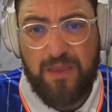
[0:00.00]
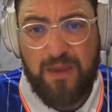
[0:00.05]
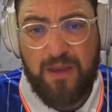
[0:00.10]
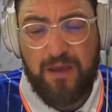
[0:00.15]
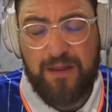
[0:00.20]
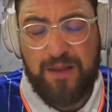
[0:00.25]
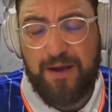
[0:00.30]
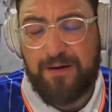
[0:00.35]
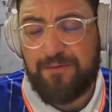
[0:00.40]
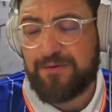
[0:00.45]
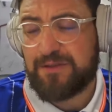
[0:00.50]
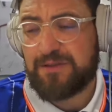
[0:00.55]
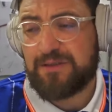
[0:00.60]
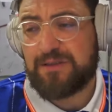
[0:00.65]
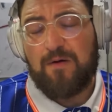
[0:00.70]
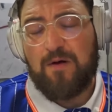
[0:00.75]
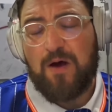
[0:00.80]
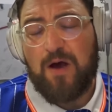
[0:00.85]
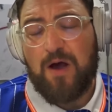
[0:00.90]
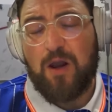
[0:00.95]
There
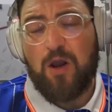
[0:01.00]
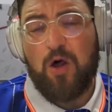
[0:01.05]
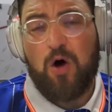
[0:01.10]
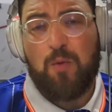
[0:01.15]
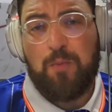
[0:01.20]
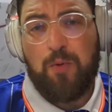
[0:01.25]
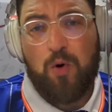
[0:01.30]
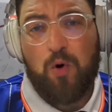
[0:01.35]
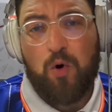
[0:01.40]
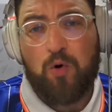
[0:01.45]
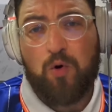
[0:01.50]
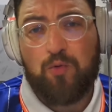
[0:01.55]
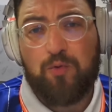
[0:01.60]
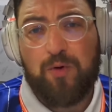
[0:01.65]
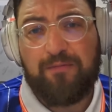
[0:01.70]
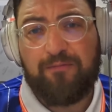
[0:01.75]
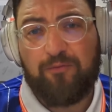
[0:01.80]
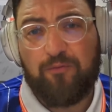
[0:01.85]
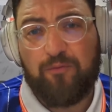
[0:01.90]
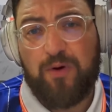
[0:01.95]
was a lot of poor
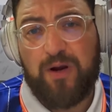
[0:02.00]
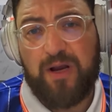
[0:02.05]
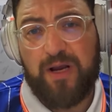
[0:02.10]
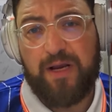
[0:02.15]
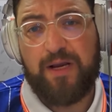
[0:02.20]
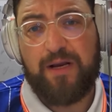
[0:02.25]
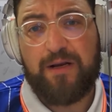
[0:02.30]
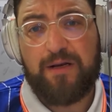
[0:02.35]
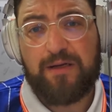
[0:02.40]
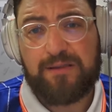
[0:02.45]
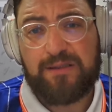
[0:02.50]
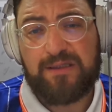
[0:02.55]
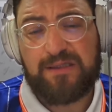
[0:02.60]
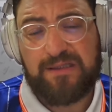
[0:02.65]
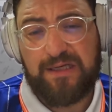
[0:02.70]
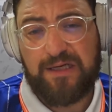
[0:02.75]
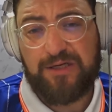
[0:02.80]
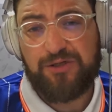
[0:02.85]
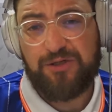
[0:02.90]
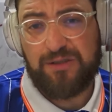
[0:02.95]
refereeing
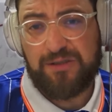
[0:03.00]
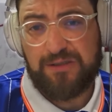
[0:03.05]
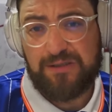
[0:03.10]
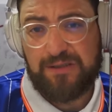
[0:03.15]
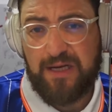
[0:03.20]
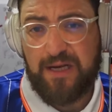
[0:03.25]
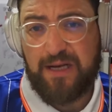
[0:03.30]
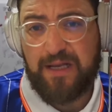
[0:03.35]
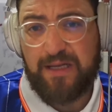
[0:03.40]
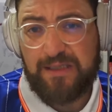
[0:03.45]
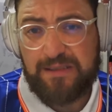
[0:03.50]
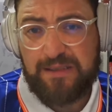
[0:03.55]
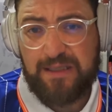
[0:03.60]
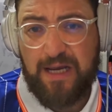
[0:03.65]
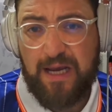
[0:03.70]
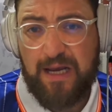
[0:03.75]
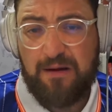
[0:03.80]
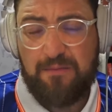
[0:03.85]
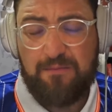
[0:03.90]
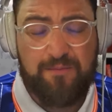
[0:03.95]
decisions in this
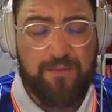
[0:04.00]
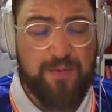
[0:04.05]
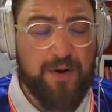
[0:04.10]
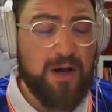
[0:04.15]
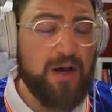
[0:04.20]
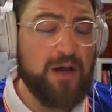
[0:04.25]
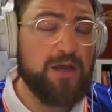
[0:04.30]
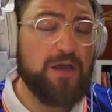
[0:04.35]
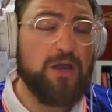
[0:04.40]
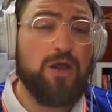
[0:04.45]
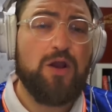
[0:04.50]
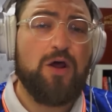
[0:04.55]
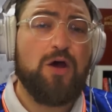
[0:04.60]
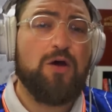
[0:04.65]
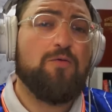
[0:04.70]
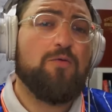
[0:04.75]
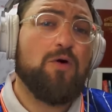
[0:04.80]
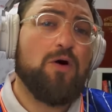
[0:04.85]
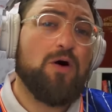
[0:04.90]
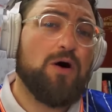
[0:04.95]
game. But you know
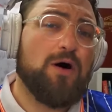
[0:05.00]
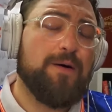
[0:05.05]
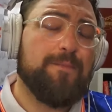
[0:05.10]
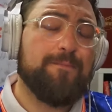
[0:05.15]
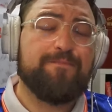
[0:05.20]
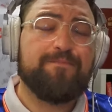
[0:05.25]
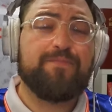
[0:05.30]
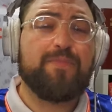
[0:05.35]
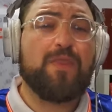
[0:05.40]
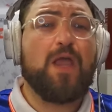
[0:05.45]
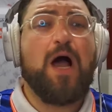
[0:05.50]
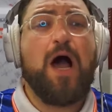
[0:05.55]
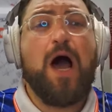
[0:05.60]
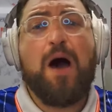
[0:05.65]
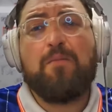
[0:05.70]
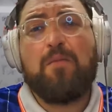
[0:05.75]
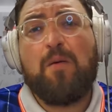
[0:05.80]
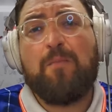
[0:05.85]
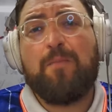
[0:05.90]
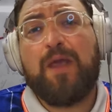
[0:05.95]
what?
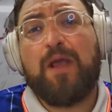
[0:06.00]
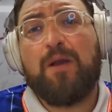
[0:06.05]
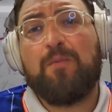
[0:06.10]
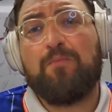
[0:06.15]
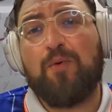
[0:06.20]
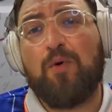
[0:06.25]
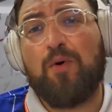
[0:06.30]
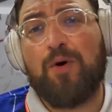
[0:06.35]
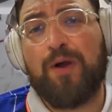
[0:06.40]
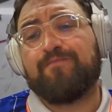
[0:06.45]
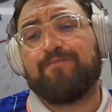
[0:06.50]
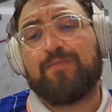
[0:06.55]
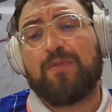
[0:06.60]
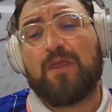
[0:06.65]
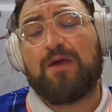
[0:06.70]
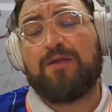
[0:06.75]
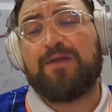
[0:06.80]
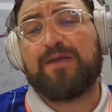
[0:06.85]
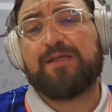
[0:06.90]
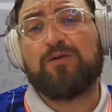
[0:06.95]
I'm a big boy.
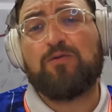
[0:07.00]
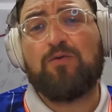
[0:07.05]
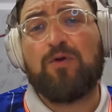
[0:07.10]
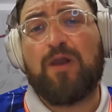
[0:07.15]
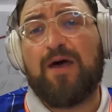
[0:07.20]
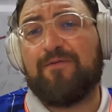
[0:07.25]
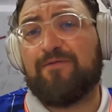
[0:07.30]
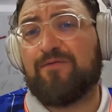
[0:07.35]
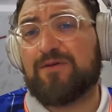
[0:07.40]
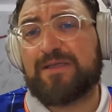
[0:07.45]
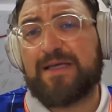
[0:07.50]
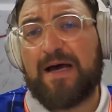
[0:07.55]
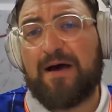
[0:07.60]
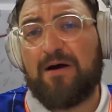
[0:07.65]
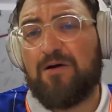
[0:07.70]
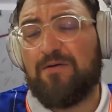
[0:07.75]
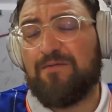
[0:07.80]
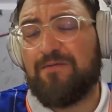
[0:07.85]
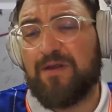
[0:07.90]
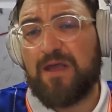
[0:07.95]
This all levels out
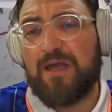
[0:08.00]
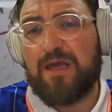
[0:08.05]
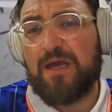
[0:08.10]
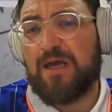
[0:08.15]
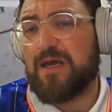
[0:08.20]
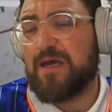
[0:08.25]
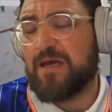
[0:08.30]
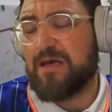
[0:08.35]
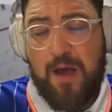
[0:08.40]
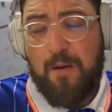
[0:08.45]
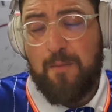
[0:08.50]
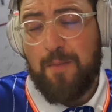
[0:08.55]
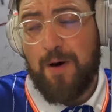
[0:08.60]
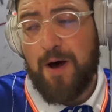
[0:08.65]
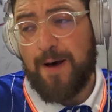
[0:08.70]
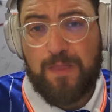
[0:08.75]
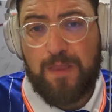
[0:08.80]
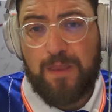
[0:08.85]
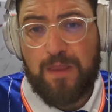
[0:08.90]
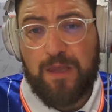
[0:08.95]
over the year.
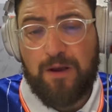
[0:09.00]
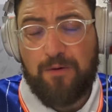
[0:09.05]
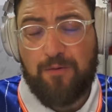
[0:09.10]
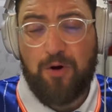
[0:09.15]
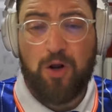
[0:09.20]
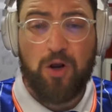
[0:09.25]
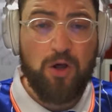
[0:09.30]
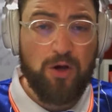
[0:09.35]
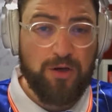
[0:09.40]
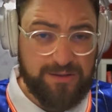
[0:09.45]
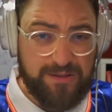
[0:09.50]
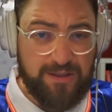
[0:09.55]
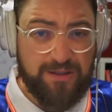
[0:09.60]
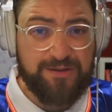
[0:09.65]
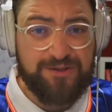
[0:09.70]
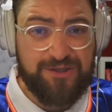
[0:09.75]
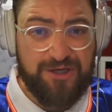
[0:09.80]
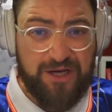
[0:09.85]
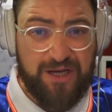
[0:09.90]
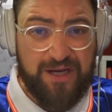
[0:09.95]
But there were a lot of dodgy